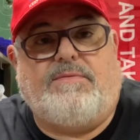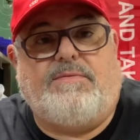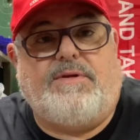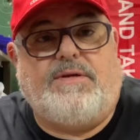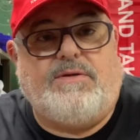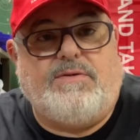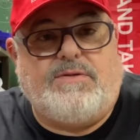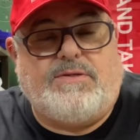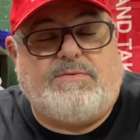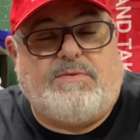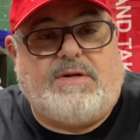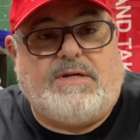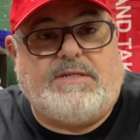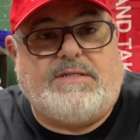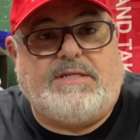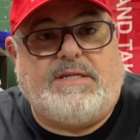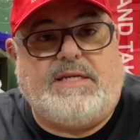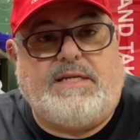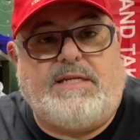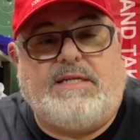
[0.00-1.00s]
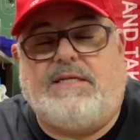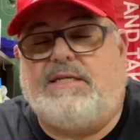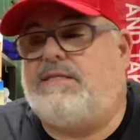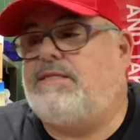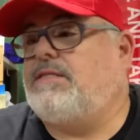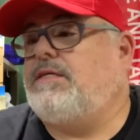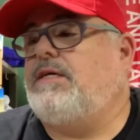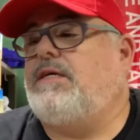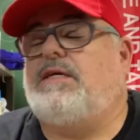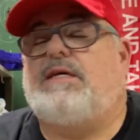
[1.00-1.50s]
use one as an
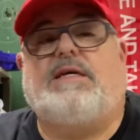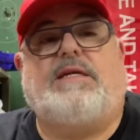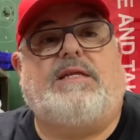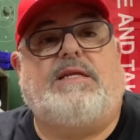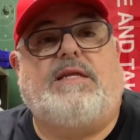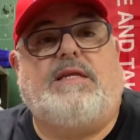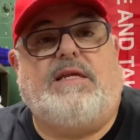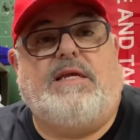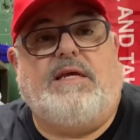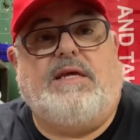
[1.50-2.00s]
EDC and